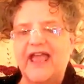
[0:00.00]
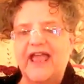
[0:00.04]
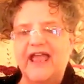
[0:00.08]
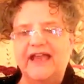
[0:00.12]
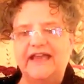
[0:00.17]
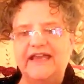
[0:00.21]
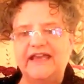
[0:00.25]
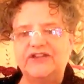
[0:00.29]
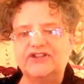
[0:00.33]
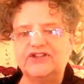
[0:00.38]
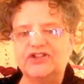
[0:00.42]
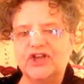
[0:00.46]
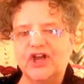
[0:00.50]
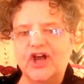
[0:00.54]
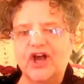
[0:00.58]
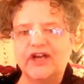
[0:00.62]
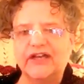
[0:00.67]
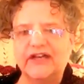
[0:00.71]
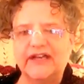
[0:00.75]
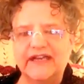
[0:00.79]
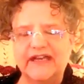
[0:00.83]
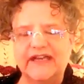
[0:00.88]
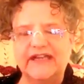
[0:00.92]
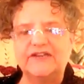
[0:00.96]
and he
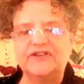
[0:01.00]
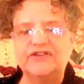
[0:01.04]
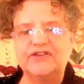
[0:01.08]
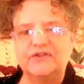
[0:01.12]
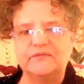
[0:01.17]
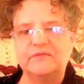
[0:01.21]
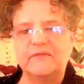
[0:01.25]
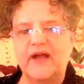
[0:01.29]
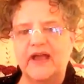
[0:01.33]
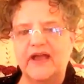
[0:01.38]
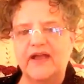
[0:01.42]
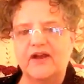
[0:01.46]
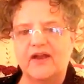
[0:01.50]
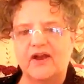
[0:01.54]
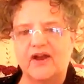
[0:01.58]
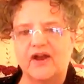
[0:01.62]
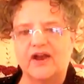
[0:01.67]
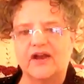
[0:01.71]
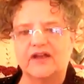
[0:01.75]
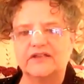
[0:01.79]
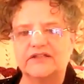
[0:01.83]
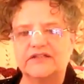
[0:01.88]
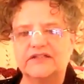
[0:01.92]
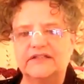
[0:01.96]
taught it into my
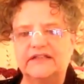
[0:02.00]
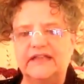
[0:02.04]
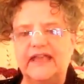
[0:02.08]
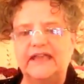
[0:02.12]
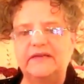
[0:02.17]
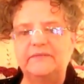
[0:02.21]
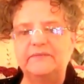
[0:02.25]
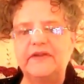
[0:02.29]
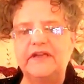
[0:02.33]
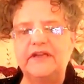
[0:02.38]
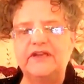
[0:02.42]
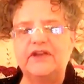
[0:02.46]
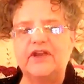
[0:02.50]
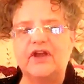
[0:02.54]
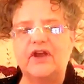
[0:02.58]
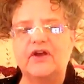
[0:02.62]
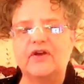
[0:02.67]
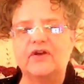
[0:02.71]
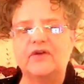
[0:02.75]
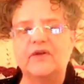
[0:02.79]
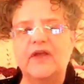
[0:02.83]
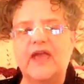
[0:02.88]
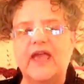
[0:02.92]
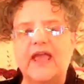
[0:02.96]
heart to let me
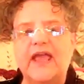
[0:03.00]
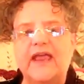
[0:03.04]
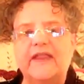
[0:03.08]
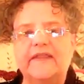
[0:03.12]
know